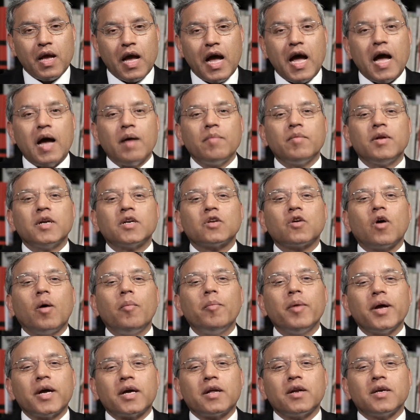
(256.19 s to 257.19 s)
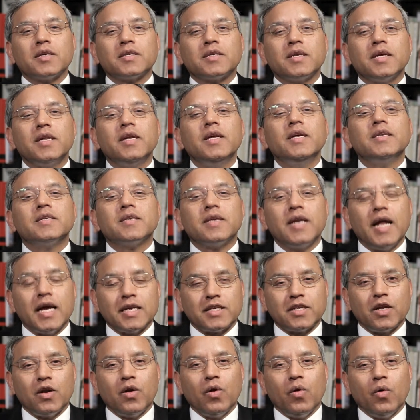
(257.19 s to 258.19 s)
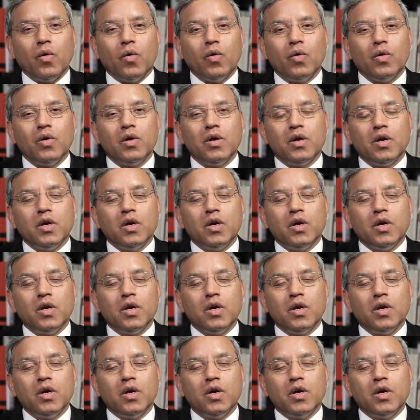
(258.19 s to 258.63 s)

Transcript: I have not come across in international law